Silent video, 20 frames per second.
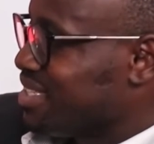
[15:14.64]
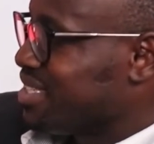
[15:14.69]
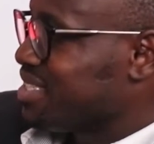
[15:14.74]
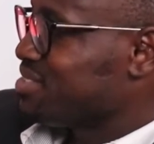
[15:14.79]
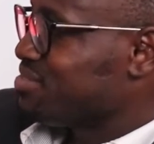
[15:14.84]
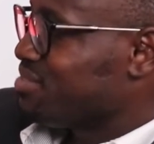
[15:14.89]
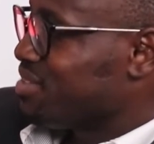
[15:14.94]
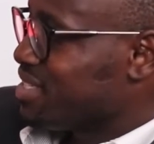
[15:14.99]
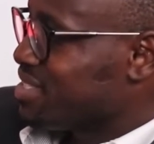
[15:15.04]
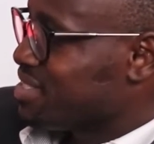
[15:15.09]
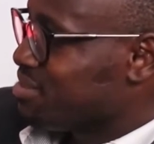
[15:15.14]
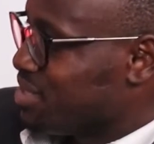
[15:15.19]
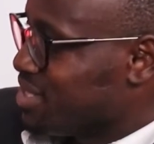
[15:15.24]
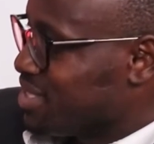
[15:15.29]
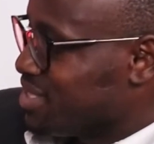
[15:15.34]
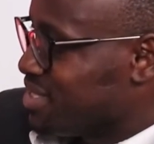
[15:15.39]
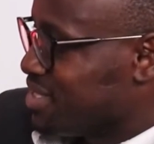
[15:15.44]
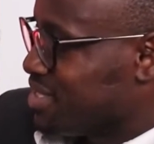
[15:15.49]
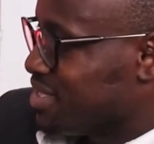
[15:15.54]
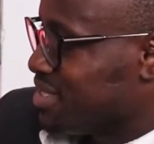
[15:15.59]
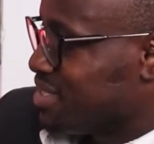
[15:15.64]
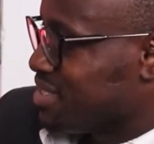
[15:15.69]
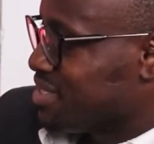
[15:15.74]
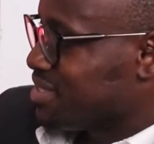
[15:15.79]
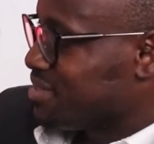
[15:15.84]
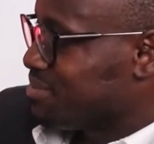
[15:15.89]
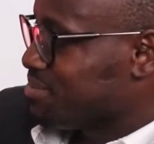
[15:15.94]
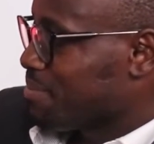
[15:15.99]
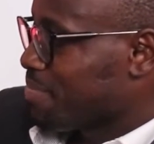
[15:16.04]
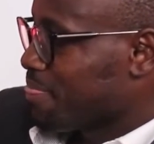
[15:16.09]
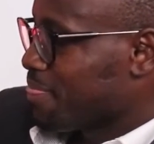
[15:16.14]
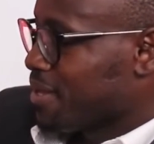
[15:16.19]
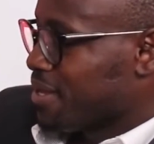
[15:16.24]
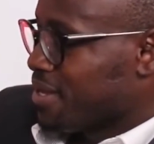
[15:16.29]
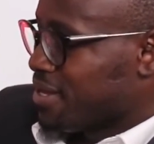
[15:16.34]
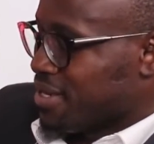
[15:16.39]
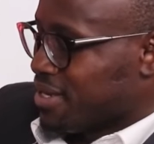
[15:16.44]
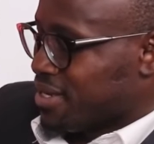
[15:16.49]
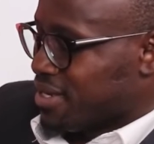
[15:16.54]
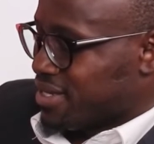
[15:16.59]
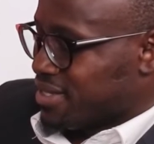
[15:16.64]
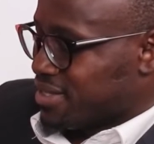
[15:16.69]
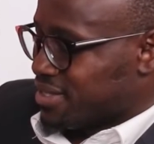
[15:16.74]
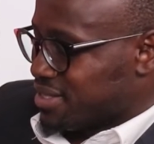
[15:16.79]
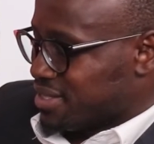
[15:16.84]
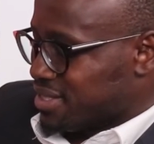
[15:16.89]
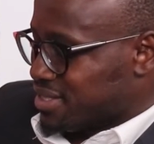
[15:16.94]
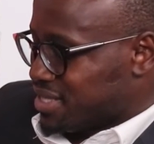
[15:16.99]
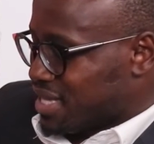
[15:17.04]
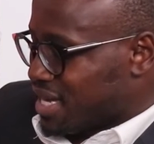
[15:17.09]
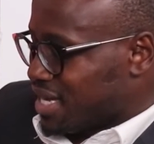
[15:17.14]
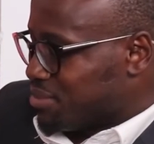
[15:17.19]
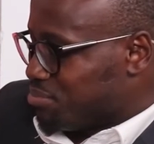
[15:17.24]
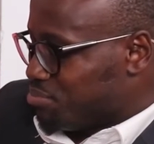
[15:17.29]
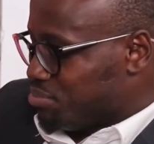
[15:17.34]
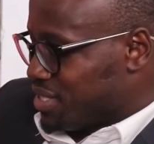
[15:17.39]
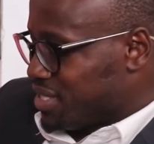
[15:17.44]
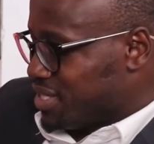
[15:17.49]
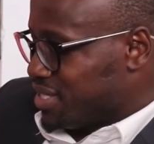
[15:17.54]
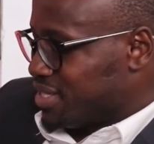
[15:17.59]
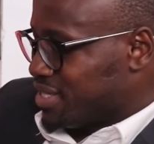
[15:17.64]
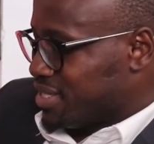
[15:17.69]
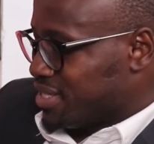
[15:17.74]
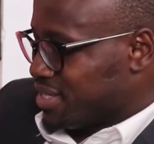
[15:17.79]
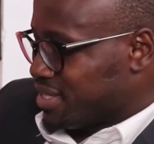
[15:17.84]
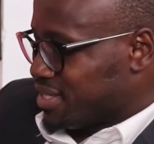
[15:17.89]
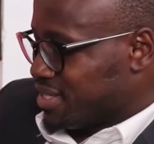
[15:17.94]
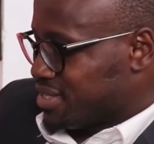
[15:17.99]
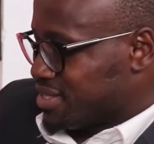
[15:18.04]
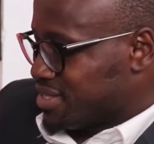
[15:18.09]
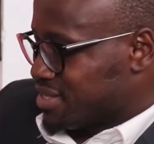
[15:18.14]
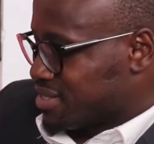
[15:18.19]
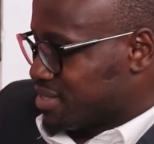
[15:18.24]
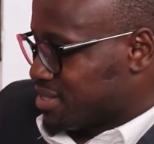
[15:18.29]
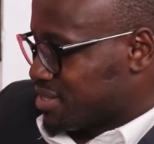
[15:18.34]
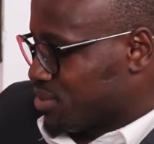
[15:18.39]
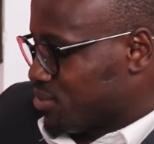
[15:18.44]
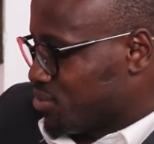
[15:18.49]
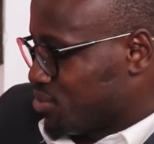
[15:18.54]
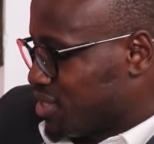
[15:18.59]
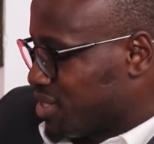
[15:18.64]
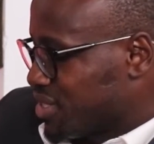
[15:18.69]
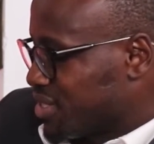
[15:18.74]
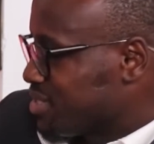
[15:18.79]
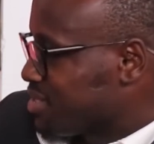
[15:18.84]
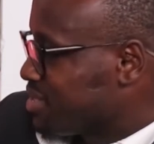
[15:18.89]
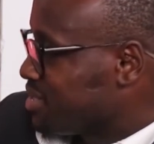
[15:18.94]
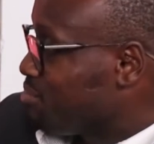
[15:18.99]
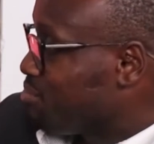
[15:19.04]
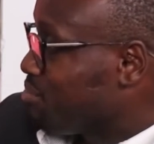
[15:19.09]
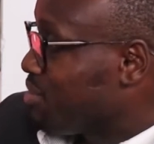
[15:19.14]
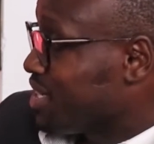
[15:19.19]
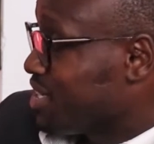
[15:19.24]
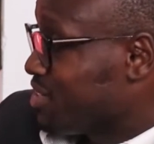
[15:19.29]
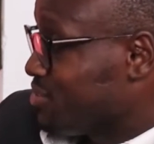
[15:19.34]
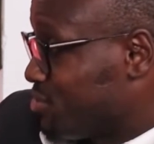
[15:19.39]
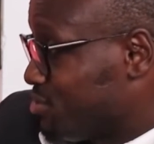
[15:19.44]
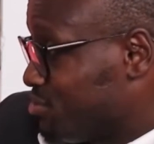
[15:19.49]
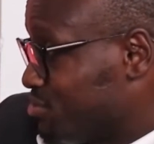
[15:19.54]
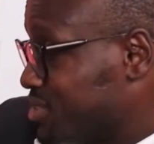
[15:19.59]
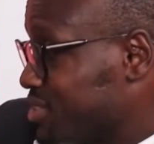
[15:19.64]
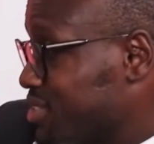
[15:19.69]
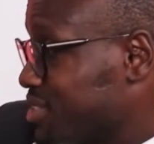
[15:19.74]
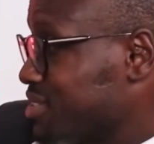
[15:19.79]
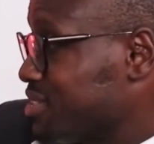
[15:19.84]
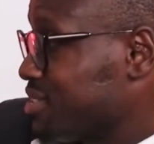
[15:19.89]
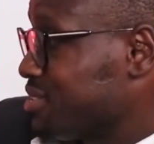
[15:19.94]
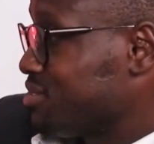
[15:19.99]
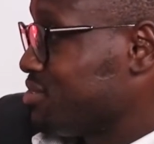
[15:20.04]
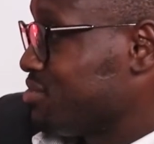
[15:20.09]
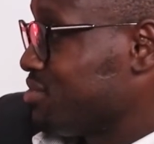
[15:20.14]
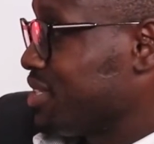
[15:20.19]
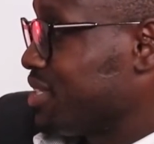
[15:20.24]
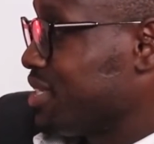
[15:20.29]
in as far as managing this. Then the third P is looking at the platforms of